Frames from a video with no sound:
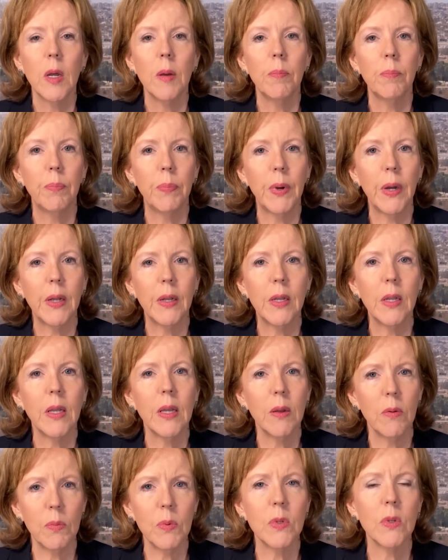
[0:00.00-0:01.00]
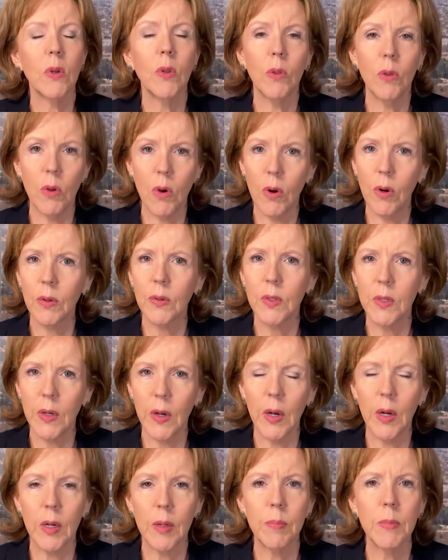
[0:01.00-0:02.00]
but it was a long
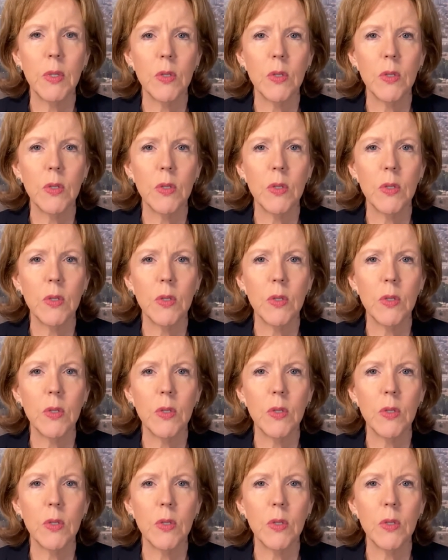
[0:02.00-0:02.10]
time.